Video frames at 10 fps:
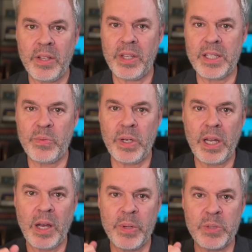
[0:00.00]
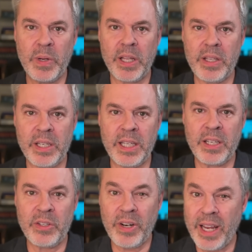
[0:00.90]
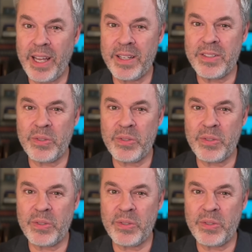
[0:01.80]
That's how much money they need in their hands.